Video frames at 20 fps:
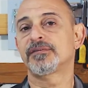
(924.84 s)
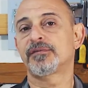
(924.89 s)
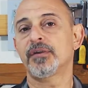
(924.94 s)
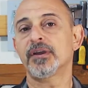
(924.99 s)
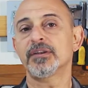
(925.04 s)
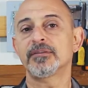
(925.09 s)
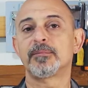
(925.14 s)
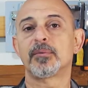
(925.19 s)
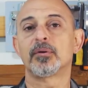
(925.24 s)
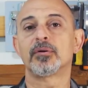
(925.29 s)

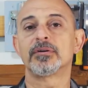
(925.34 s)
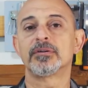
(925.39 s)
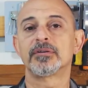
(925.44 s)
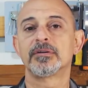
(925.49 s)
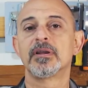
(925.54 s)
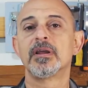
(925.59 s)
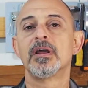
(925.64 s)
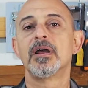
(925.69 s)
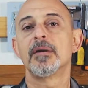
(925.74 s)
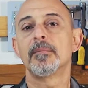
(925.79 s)
fretboard,
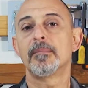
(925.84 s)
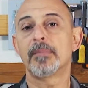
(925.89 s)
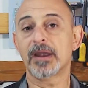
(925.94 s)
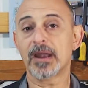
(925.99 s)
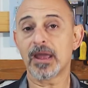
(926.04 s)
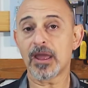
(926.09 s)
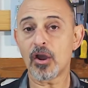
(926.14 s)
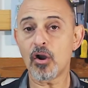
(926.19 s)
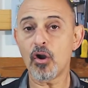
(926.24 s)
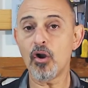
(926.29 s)
but
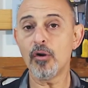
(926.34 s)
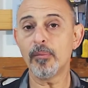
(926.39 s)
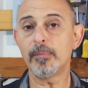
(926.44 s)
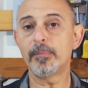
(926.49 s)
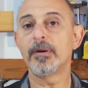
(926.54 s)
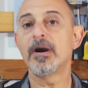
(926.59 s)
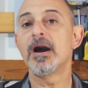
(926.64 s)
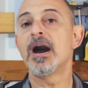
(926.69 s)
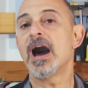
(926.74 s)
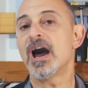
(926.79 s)
I
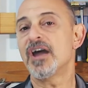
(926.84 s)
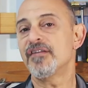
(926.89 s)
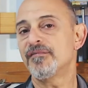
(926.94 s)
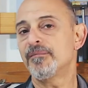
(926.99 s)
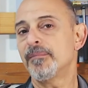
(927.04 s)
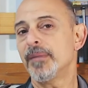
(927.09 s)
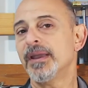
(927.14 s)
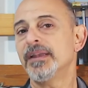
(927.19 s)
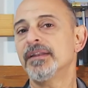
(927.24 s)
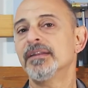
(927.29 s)
hope
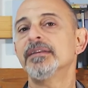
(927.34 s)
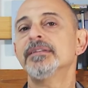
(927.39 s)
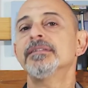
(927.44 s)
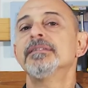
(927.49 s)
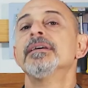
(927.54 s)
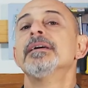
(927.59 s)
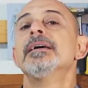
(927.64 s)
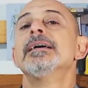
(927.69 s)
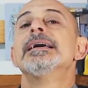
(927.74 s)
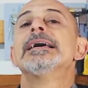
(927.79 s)
I've made
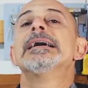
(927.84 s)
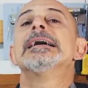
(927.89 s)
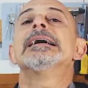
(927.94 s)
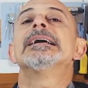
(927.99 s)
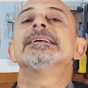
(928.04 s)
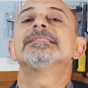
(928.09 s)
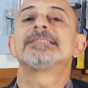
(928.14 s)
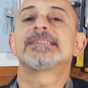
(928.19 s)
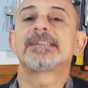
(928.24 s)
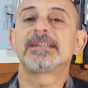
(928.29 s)
it
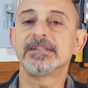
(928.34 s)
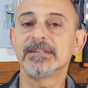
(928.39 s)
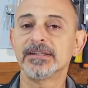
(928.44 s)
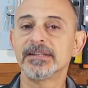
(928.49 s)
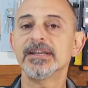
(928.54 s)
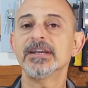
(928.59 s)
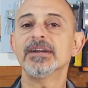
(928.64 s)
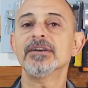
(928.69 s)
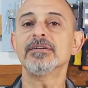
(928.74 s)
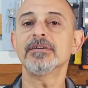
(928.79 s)
as
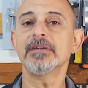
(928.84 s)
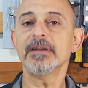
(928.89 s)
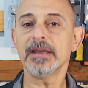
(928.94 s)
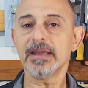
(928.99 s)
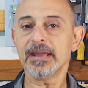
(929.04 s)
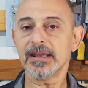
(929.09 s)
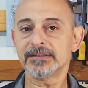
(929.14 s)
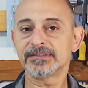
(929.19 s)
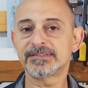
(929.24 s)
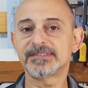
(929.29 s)
clear
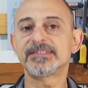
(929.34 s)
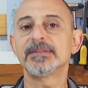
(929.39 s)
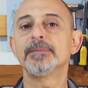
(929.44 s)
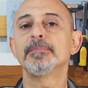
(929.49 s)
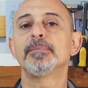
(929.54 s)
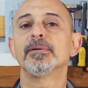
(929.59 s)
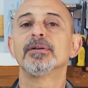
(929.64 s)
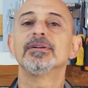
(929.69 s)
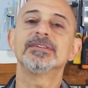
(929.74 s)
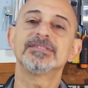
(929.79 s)
and
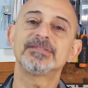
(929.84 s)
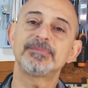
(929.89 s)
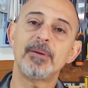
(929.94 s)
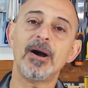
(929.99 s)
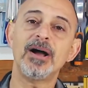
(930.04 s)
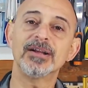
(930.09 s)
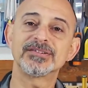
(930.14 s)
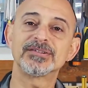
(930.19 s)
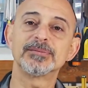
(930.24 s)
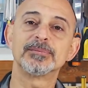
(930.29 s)
simple as
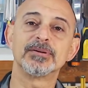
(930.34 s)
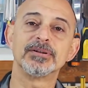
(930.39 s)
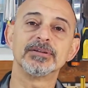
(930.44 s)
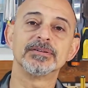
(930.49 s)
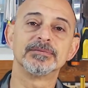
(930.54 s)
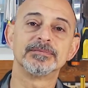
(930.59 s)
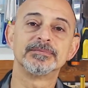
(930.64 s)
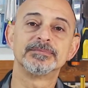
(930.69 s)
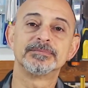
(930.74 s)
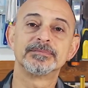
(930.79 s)

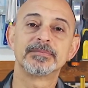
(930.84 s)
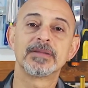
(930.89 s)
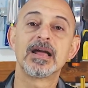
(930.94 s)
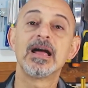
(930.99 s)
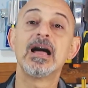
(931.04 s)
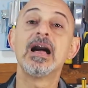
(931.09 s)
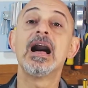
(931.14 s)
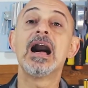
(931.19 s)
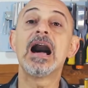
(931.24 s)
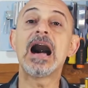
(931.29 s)
possible.
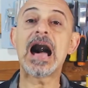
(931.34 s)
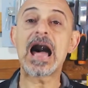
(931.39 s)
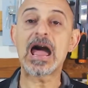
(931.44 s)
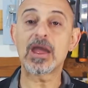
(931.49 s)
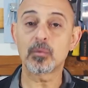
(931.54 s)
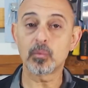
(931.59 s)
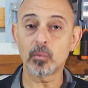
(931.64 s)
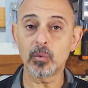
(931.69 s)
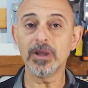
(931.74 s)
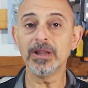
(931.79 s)

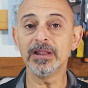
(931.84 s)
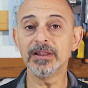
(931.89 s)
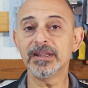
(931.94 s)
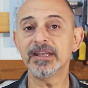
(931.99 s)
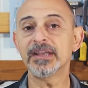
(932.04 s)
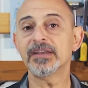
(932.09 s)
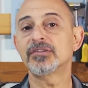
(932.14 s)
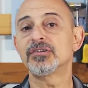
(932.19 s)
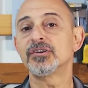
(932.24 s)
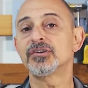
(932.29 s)
I will
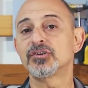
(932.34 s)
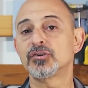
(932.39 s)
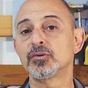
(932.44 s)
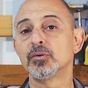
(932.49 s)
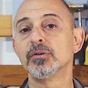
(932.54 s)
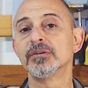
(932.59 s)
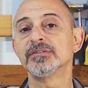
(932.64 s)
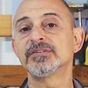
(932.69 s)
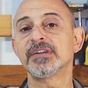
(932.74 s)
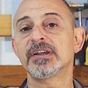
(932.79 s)
link the
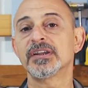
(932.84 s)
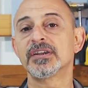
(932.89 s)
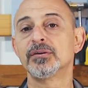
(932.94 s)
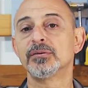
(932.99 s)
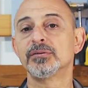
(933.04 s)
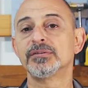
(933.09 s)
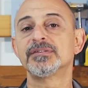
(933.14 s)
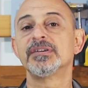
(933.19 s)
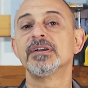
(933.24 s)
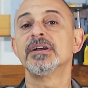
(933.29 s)
tools I
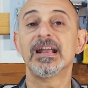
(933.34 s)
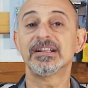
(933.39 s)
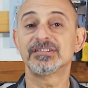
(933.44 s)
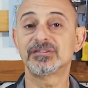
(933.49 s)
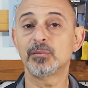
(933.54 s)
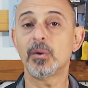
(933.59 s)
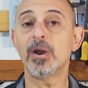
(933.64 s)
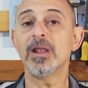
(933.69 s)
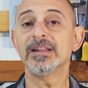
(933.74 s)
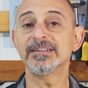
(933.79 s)
use,
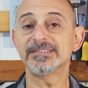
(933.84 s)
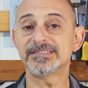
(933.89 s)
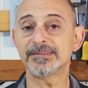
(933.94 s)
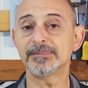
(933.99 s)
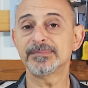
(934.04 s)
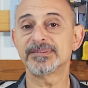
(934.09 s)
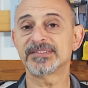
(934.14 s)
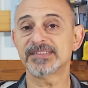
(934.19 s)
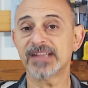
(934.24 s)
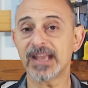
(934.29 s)
as well as
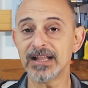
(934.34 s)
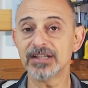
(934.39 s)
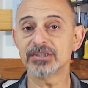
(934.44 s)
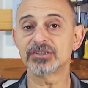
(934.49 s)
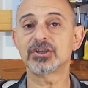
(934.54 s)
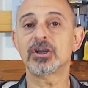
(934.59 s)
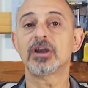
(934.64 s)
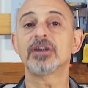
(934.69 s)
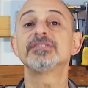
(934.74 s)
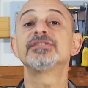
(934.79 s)
some scale
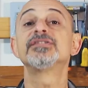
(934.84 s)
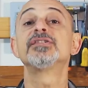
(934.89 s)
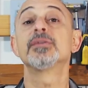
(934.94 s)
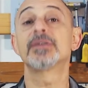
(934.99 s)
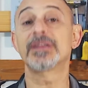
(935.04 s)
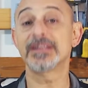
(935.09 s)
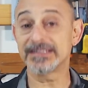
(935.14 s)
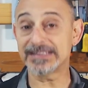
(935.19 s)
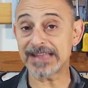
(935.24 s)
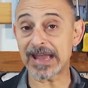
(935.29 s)
charts you
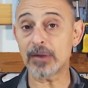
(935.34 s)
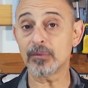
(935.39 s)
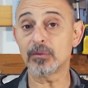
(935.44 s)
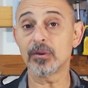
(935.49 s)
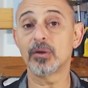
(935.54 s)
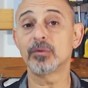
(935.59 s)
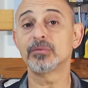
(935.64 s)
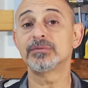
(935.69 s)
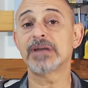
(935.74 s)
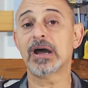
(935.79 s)
can
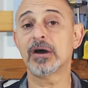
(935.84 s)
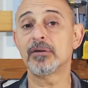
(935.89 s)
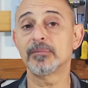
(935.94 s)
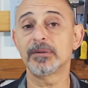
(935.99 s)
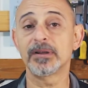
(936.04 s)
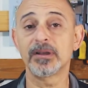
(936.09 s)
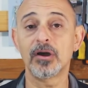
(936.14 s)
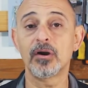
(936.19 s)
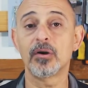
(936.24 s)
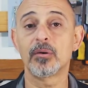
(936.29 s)
download down
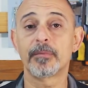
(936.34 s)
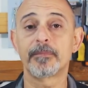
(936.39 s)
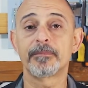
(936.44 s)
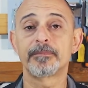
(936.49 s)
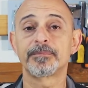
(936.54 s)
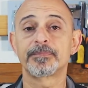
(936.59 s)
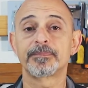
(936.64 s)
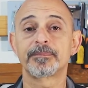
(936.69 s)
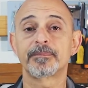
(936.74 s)
below.